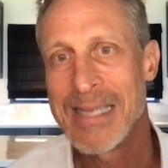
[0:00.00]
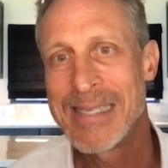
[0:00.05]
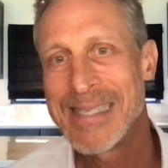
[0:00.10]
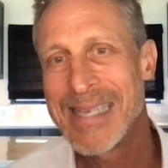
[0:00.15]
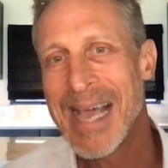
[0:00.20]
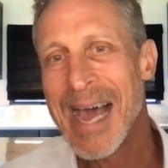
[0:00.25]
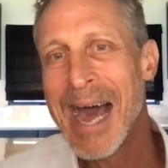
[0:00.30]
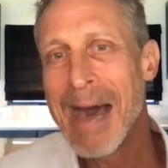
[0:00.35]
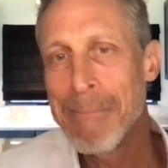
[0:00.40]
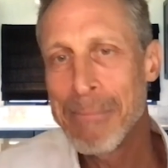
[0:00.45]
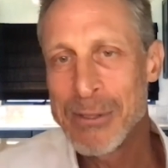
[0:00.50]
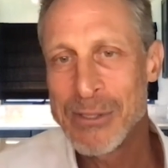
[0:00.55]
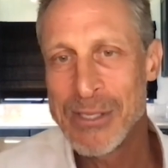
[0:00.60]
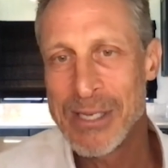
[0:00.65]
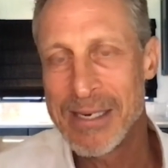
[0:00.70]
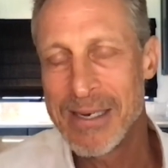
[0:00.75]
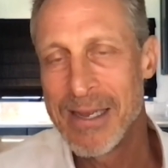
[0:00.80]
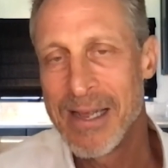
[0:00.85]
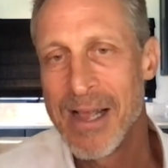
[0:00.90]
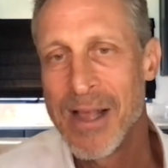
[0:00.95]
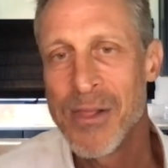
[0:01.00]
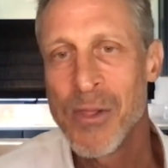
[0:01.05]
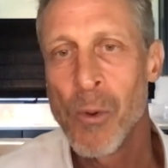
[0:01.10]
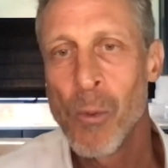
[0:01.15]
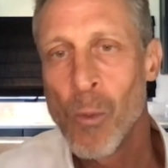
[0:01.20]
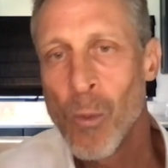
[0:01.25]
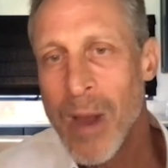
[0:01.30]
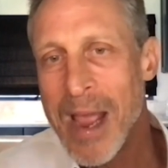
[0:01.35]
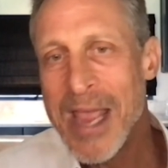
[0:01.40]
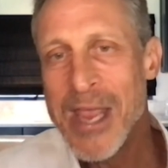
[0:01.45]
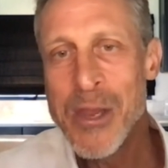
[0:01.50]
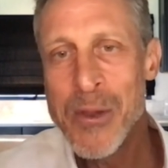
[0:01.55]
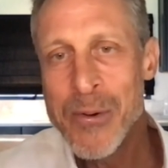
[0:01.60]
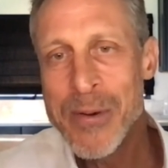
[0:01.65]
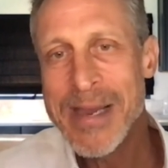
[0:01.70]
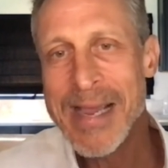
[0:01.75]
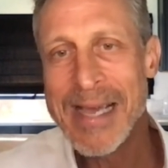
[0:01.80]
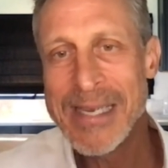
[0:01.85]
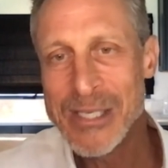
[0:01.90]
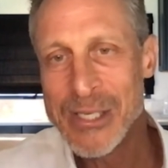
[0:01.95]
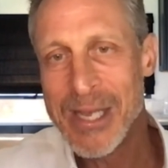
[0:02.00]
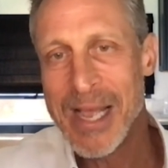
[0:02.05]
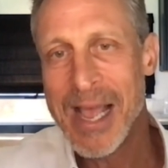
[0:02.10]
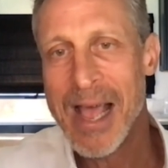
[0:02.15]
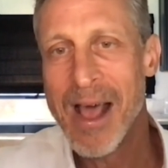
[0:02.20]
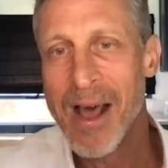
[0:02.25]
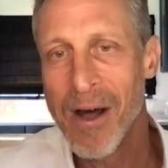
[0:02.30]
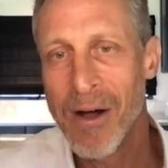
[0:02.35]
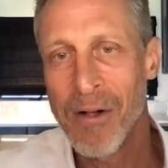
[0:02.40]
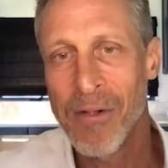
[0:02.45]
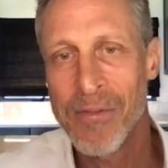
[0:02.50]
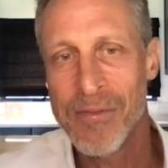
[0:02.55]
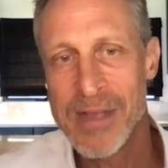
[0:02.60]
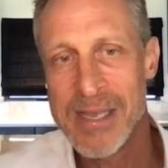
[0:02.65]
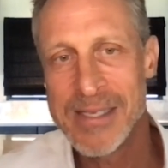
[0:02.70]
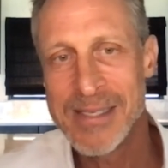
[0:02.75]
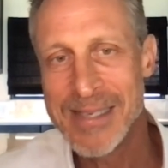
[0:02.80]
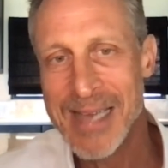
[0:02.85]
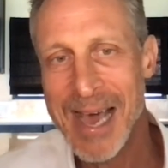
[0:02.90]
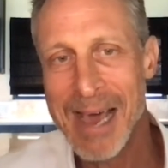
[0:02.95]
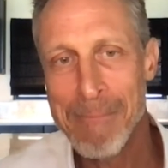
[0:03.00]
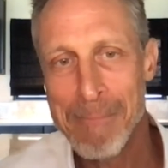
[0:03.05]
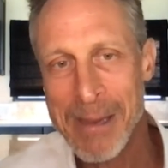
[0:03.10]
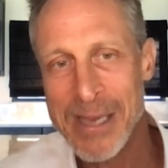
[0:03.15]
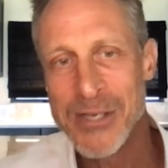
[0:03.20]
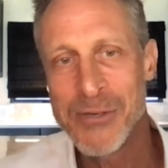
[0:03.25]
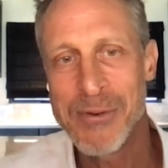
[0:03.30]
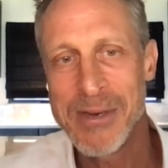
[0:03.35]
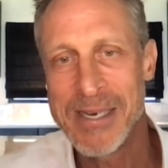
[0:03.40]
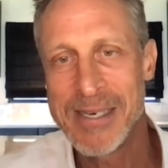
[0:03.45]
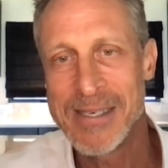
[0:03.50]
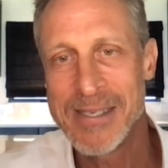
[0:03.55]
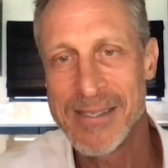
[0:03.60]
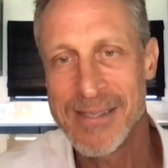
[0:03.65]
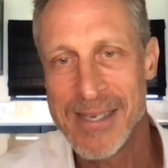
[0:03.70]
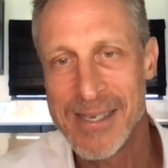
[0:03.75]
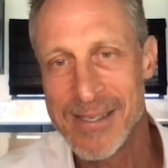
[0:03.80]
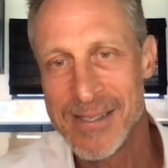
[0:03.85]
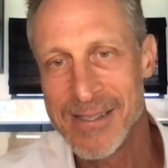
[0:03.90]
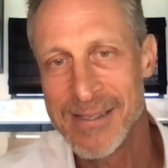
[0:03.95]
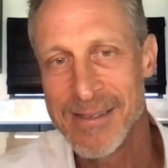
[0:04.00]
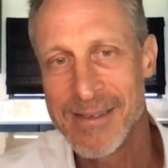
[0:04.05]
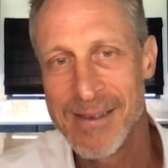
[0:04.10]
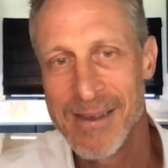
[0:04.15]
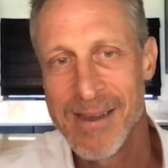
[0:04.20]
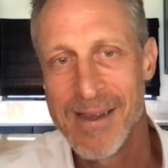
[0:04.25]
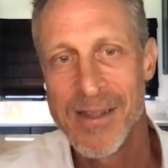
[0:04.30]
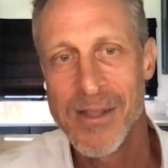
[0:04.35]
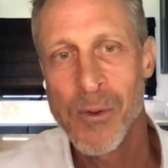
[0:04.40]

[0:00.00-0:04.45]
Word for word: It's the opposite. The way you get to health is not by treating disease.